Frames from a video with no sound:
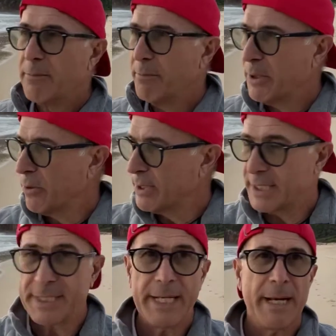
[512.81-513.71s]
because
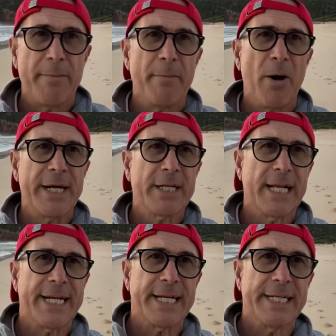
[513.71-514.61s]
it's mind
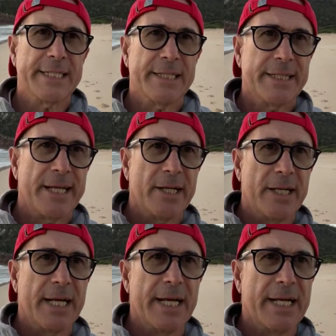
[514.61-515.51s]
clutter
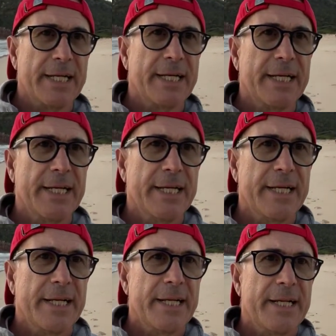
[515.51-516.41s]

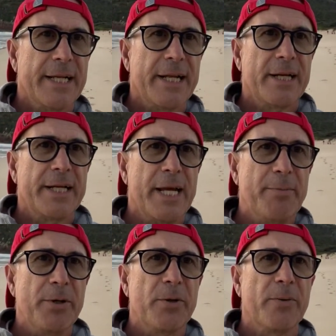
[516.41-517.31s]
that'll keep
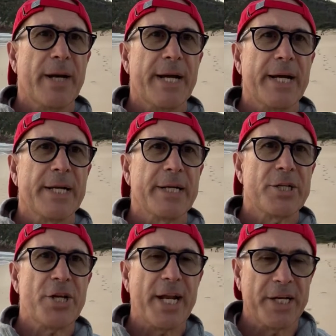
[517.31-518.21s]
you
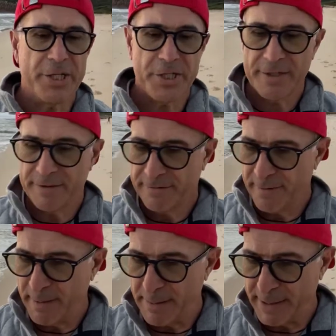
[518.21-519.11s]
challenged for
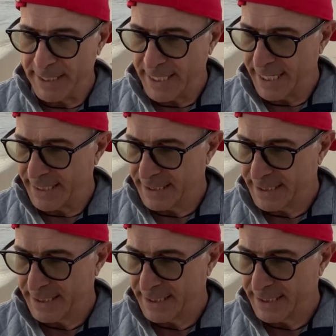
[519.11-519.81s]
many, many days.